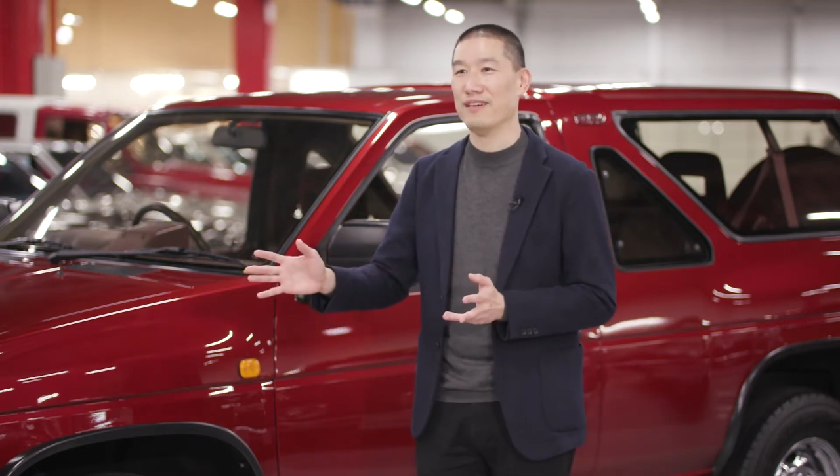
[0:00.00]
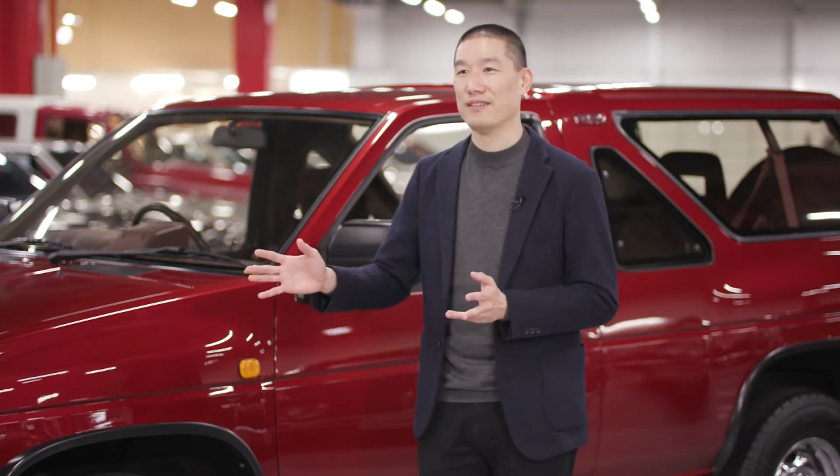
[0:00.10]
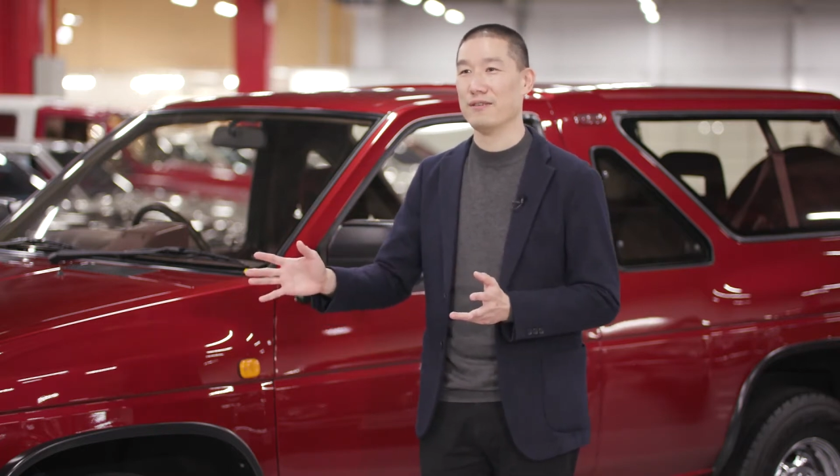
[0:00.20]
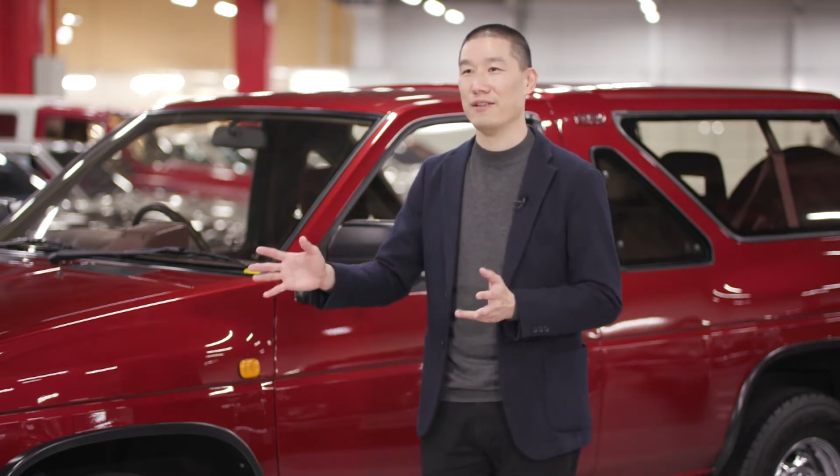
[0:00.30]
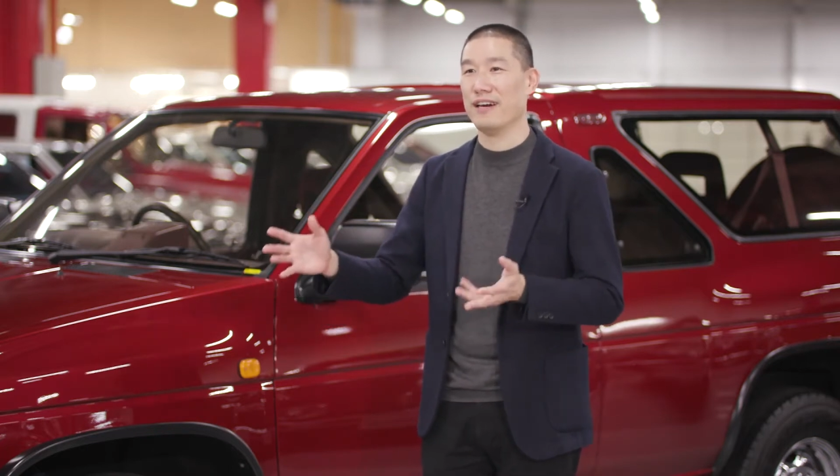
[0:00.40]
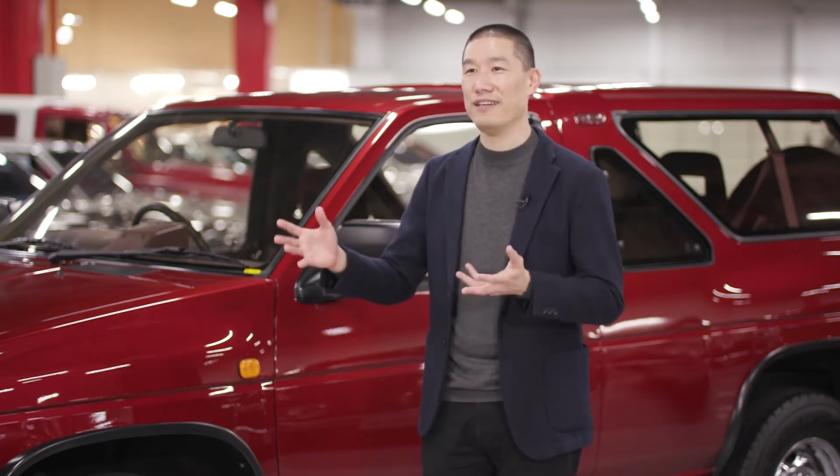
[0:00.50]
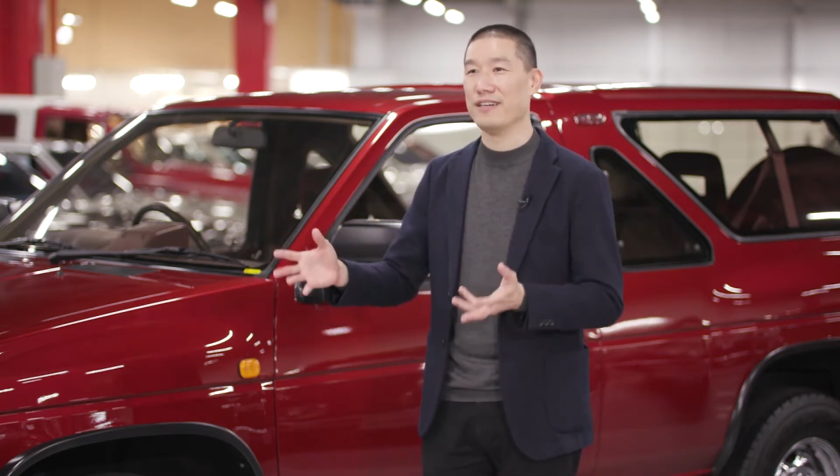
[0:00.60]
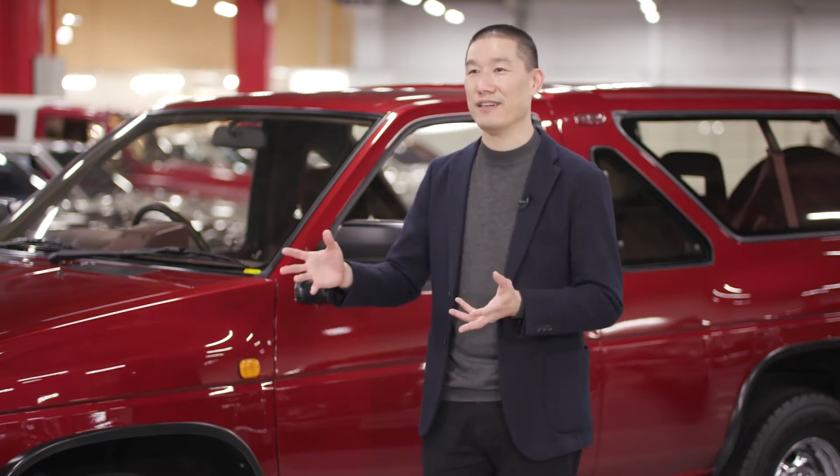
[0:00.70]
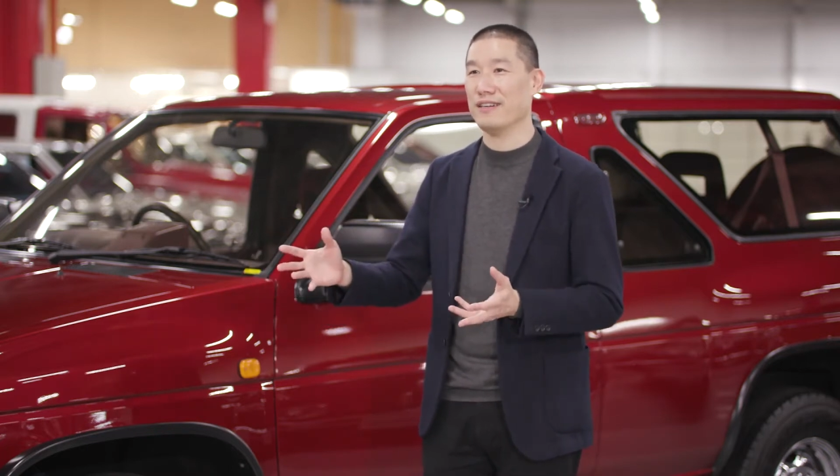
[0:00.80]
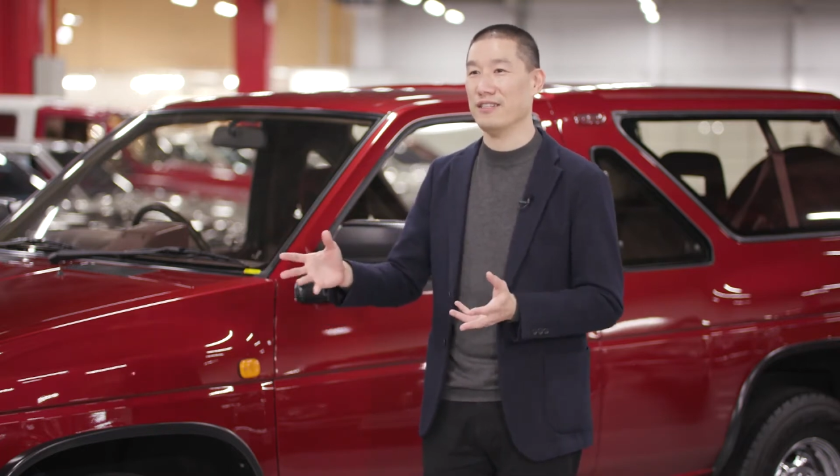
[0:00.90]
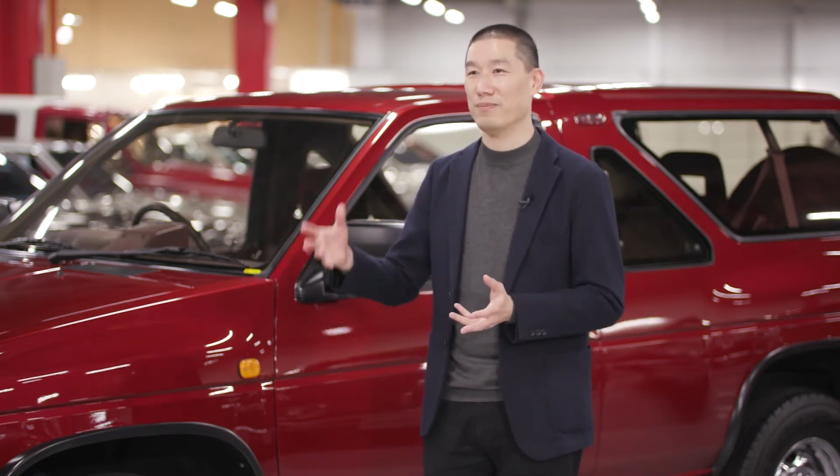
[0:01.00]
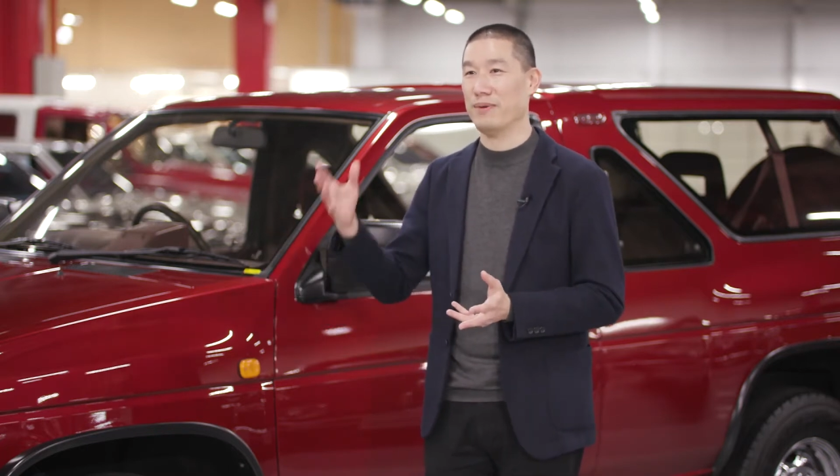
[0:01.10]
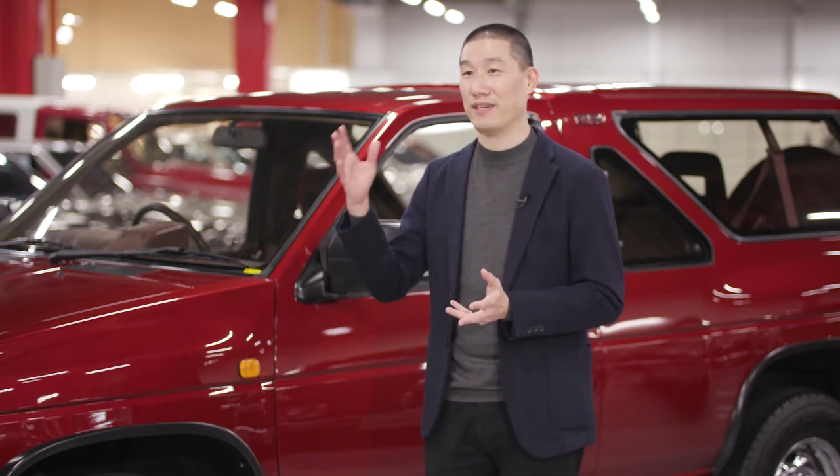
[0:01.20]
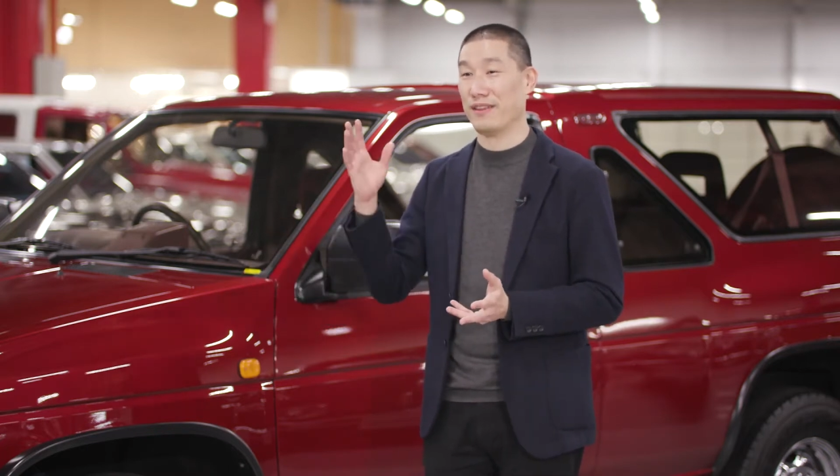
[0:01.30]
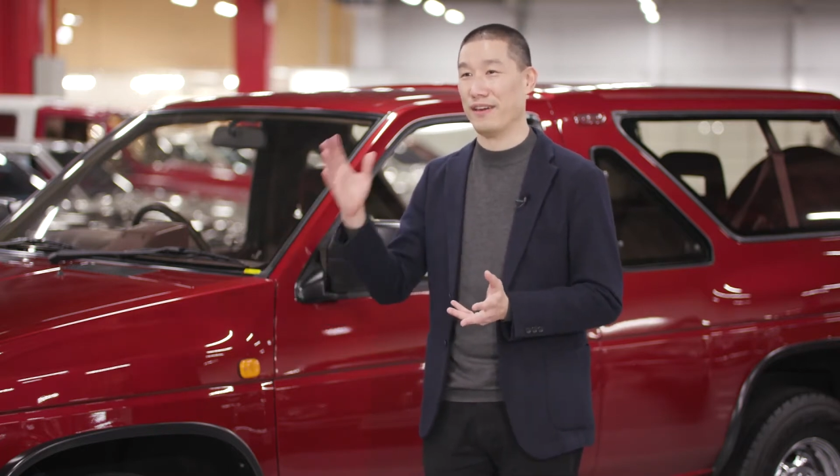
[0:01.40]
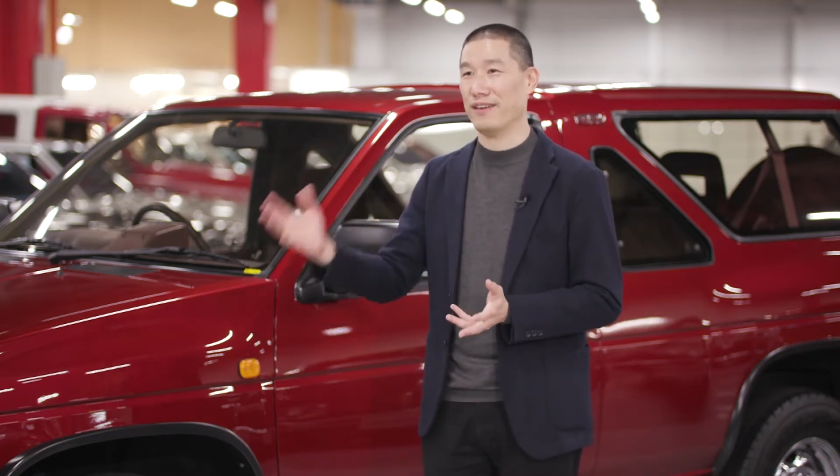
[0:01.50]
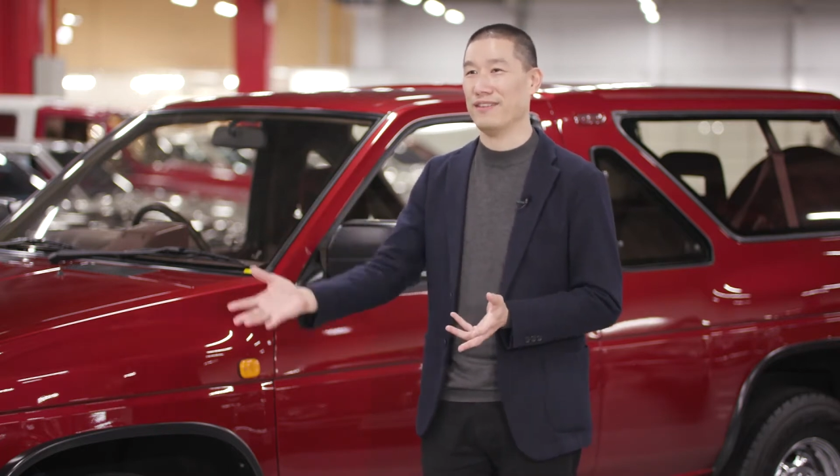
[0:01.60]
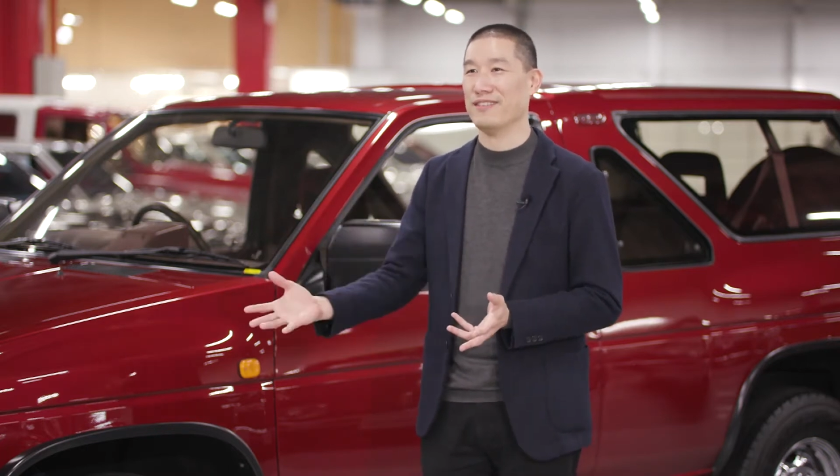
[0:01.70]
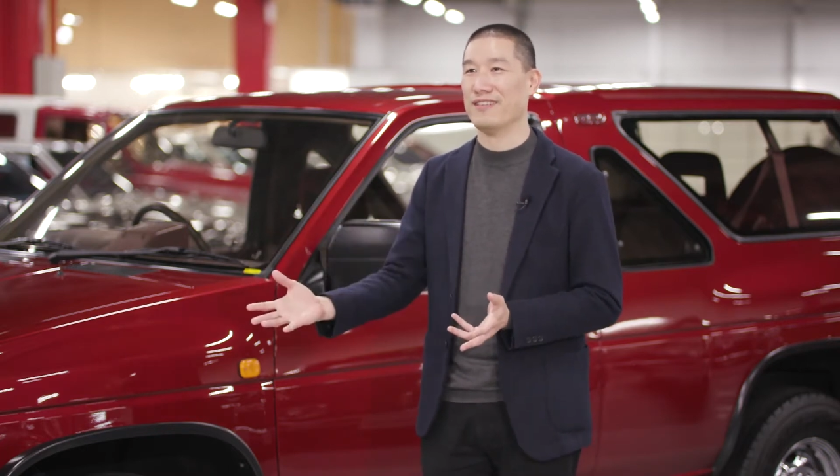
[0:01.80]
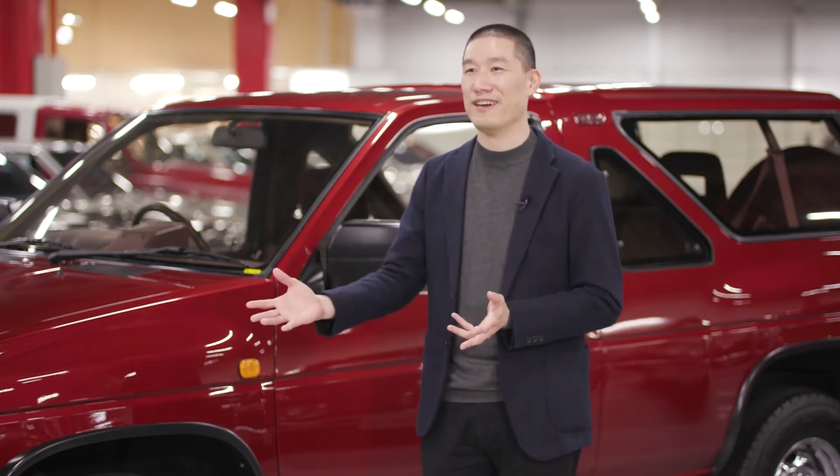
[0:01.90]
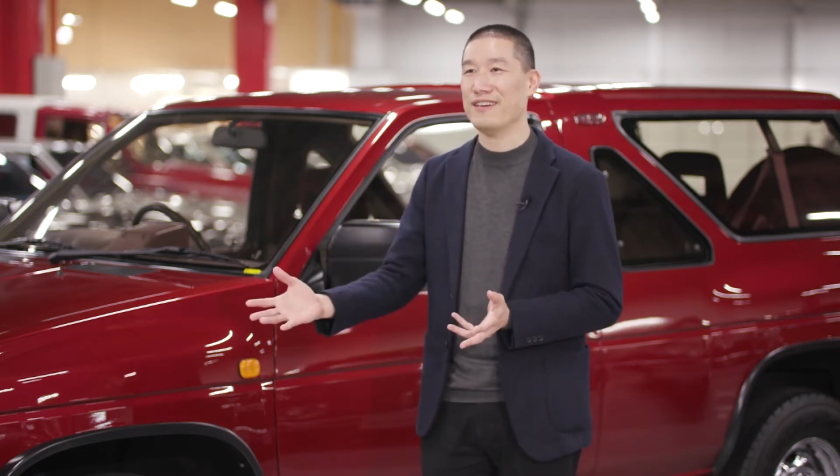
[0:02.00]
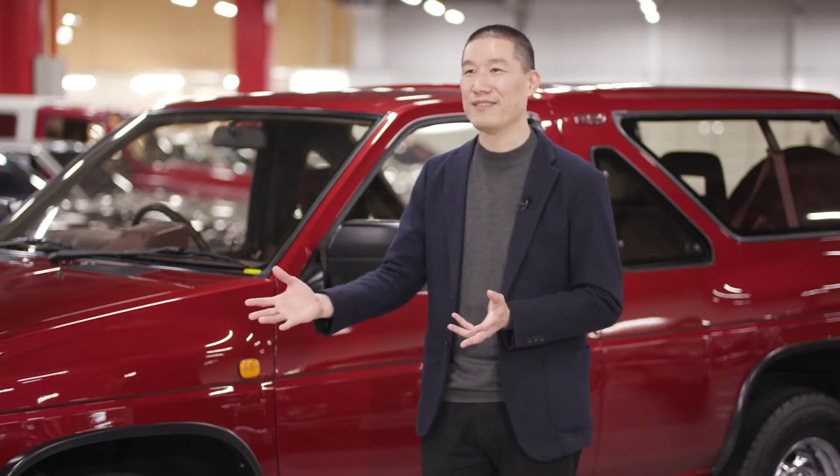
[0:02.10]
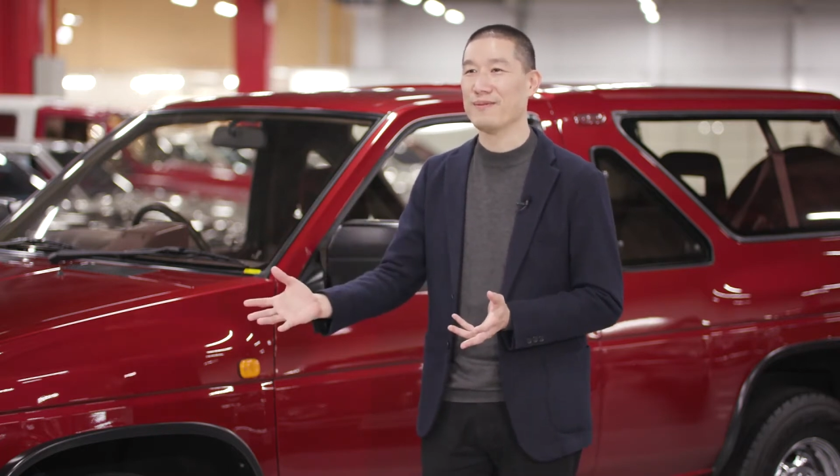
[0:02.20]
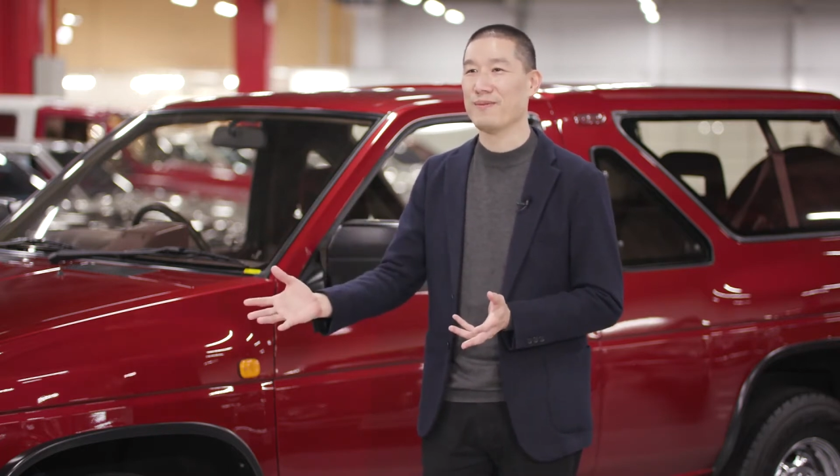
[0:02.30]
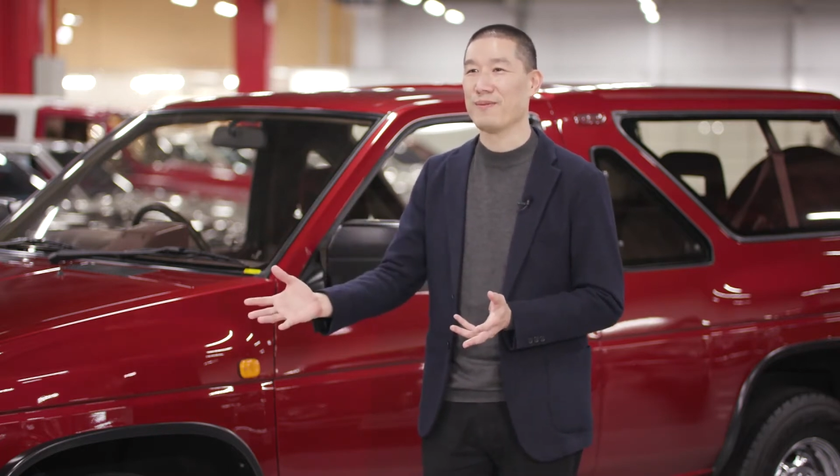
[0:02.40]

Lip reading: so lighting is a big thing these days,